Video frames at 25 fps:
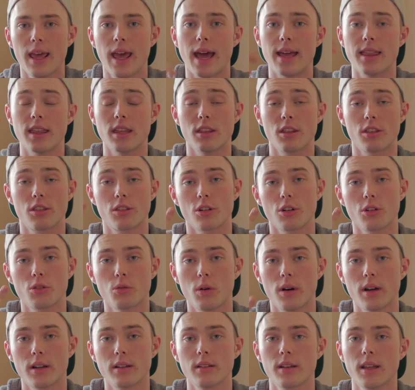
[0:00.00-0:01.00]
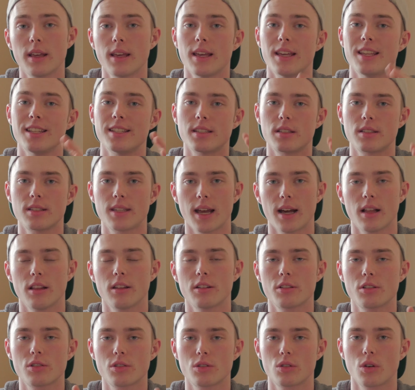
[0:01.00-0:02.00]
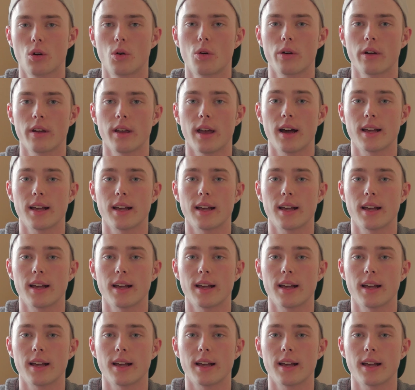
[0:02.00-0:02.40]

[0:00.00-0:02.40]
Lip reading: And then the third one is tell a story.